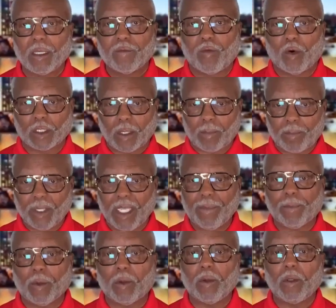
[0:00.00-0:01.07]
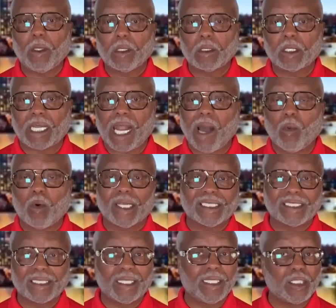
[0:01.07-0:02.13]
for the people that I want to
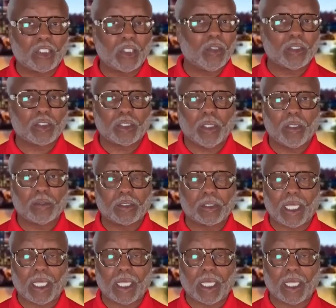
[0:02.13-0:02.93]
send into your church,